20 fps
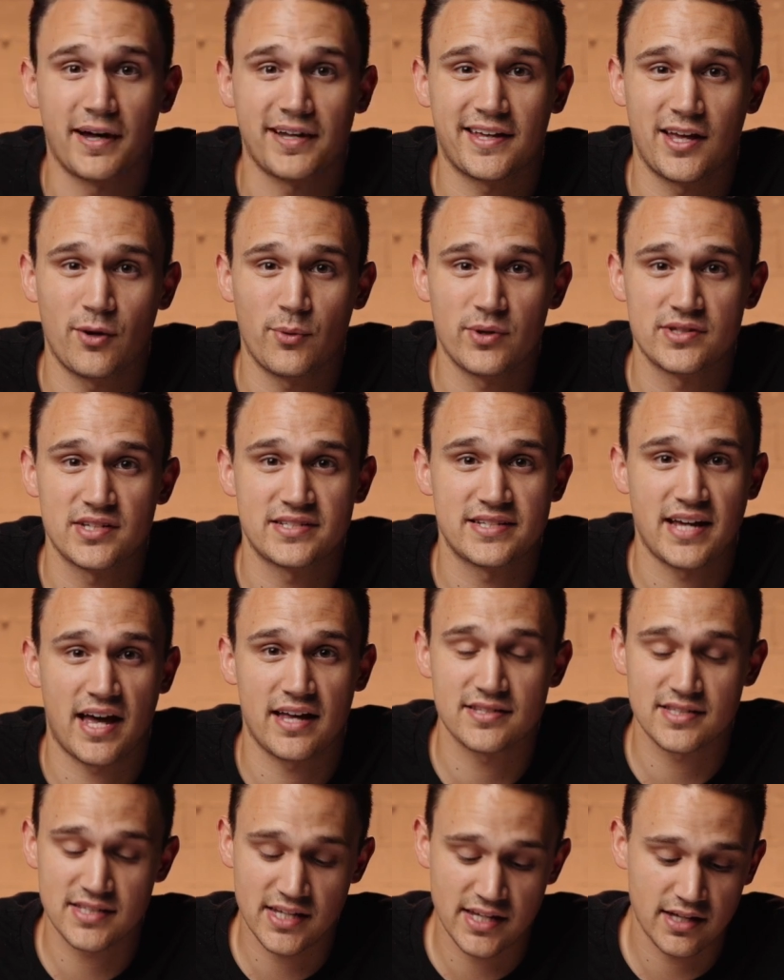I can't wait to
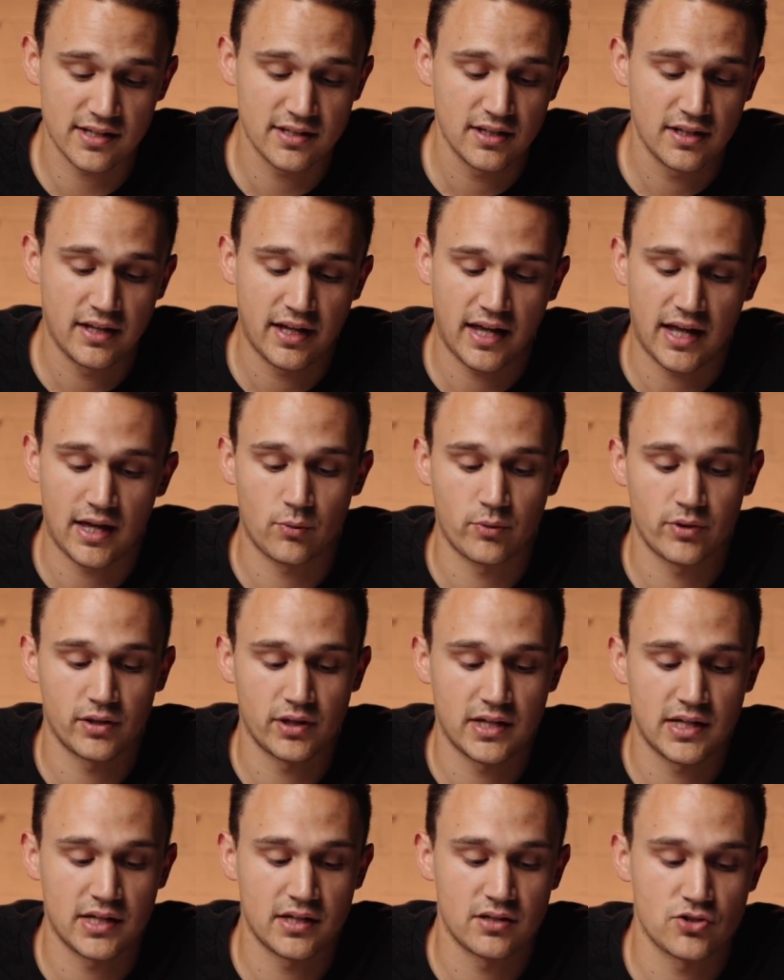test it and
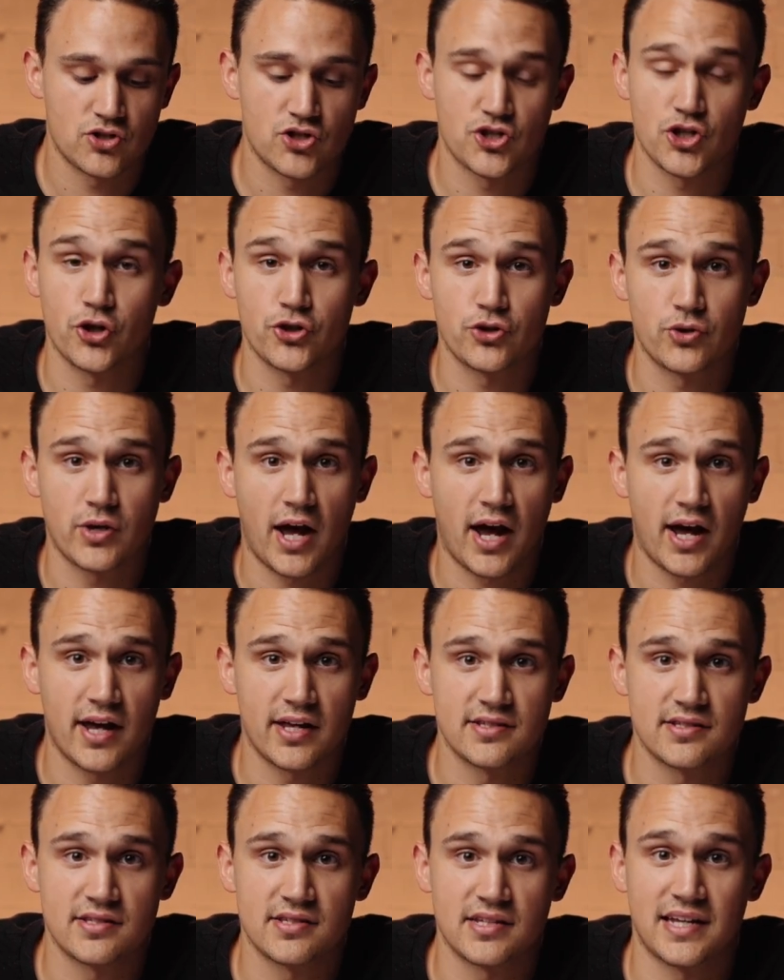really show you
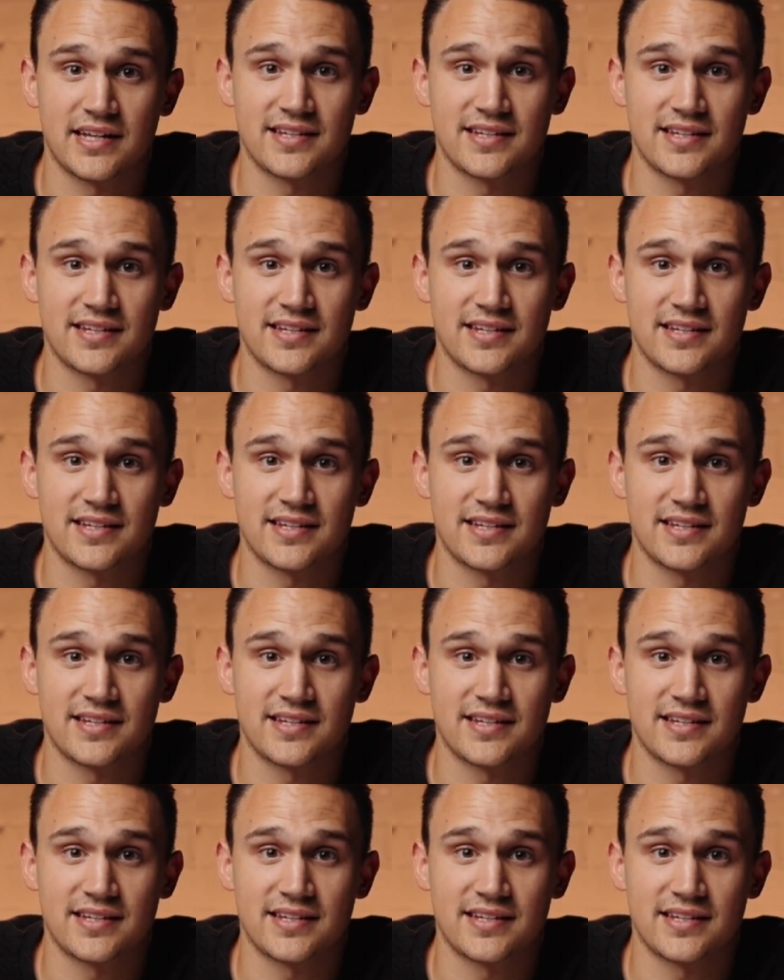guys